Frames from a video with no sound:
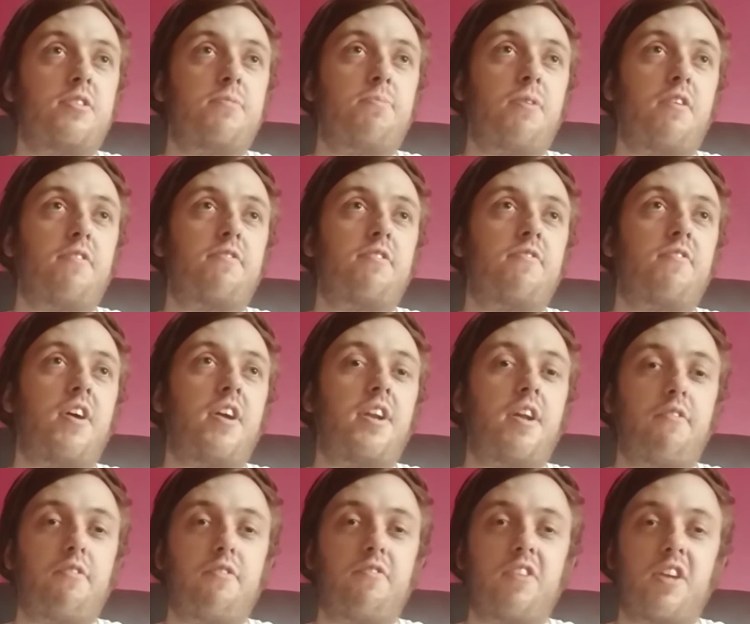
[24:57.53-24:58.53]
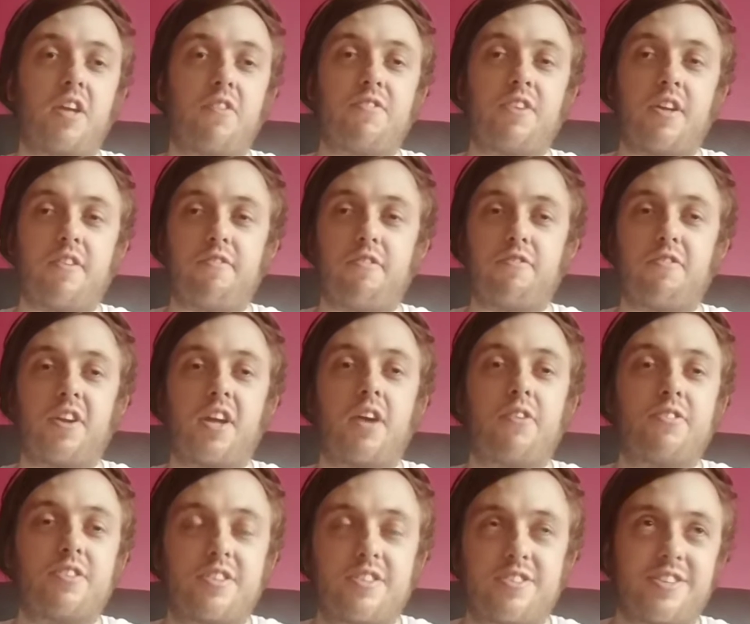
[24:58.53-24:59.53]
apart from Never Forgive, Never Forget,
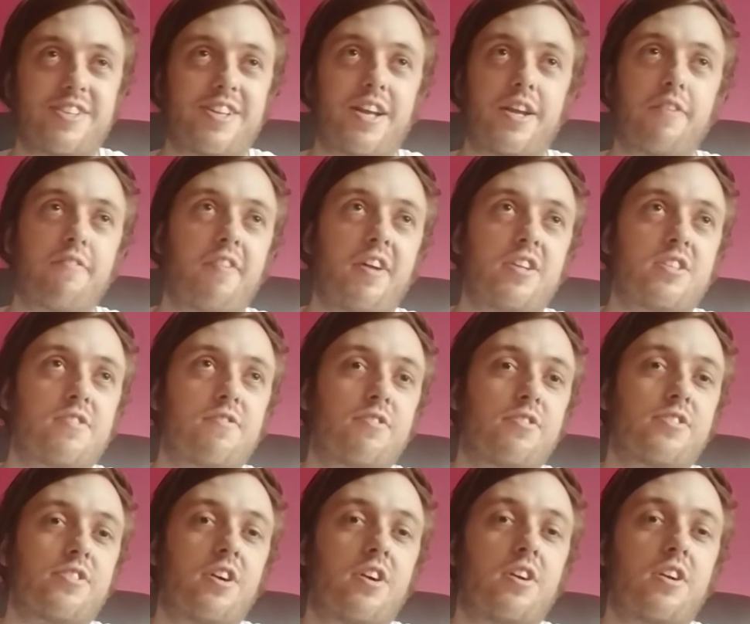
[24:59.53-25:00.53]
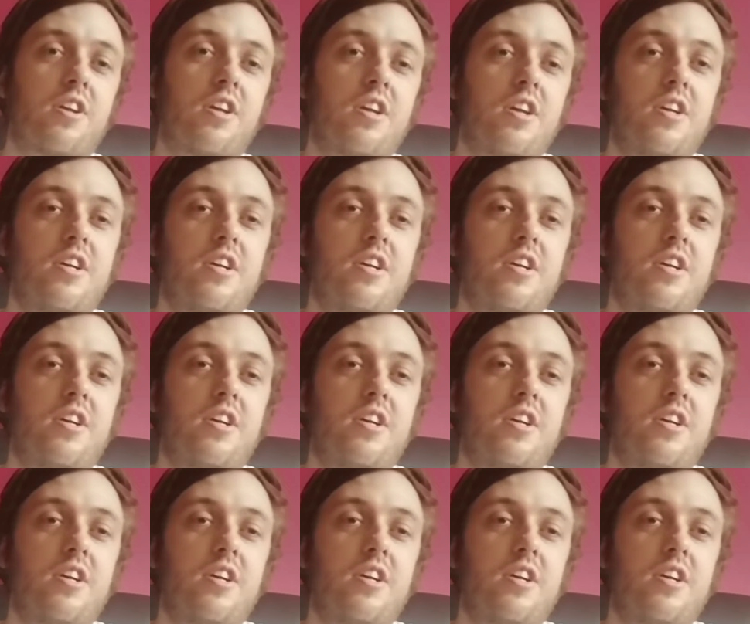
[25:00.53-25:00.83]
which is just like a vengeful song.